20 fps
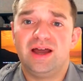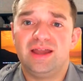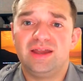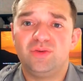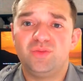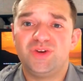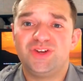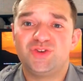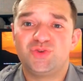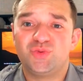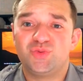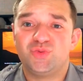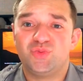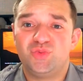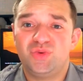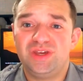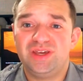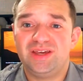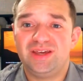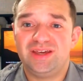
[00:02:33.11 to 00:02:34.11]
in which
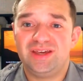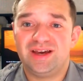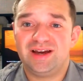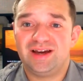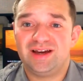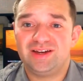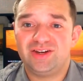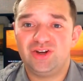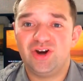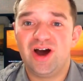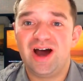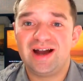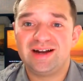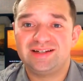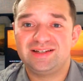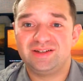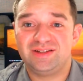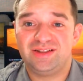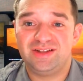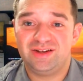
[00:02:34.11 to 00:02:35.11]
we
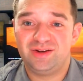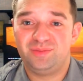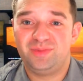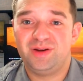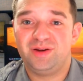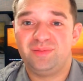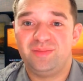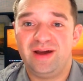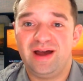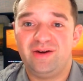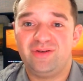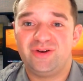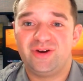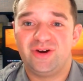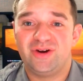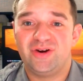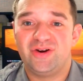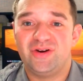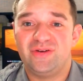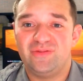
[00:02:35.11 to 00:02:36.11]
talked a little bit about
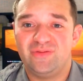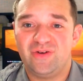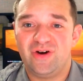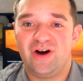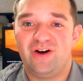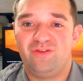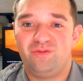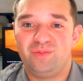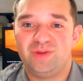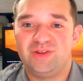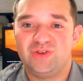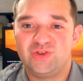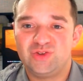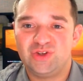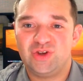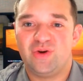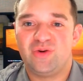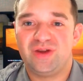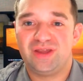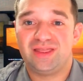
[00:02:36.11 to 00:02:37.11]
her involvement
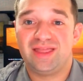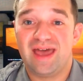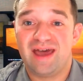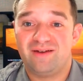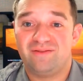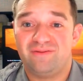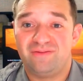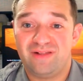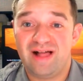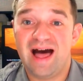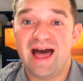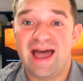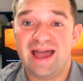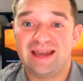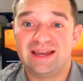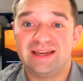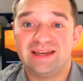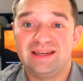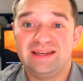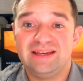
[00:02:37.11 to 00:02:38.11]
sewing that
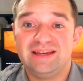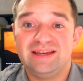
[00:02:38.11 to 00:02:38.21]
flag.